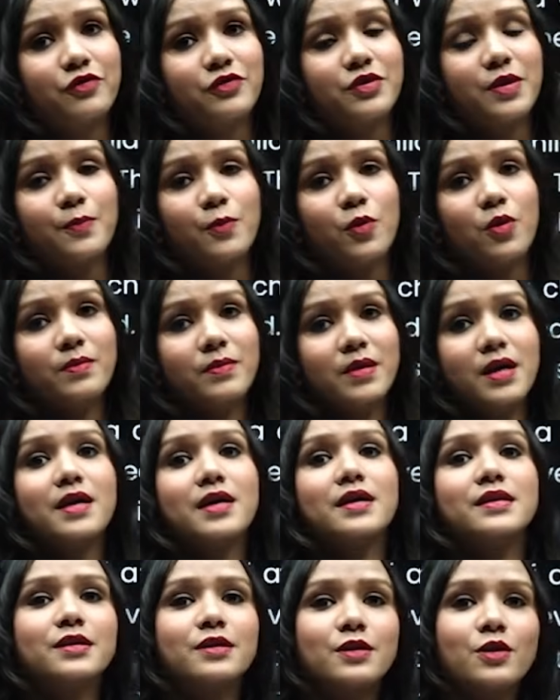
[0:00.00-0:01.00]
the poem?
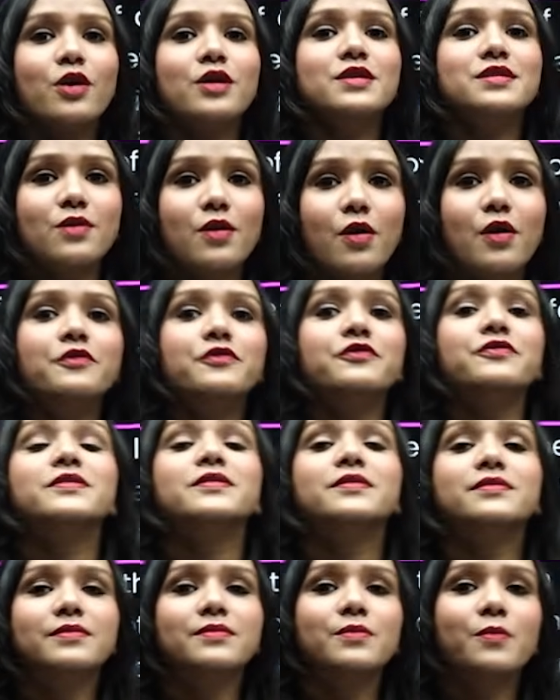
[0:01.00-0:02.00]
The loss of
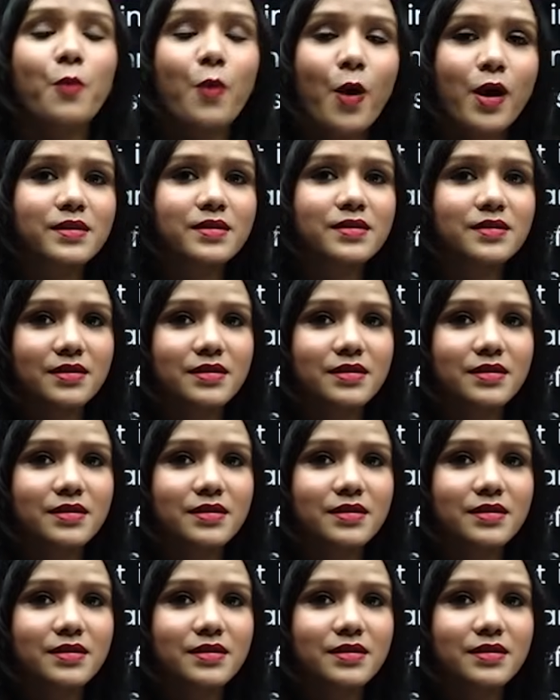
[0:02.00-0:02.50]
what?